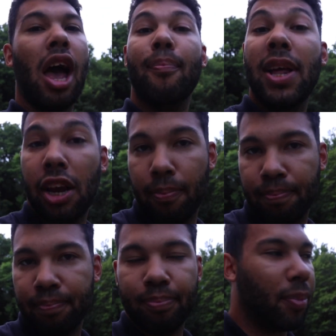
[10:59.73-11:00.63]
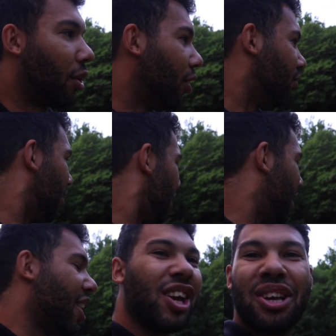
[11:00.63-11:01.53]
million, because
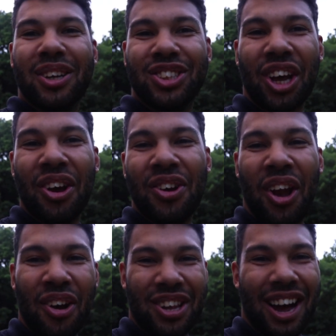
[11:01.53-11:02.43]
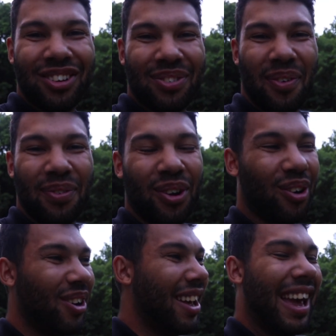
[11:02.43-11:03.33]
you're so low down to the
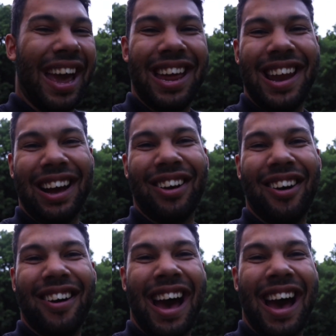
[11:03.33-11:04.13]
floor in that car.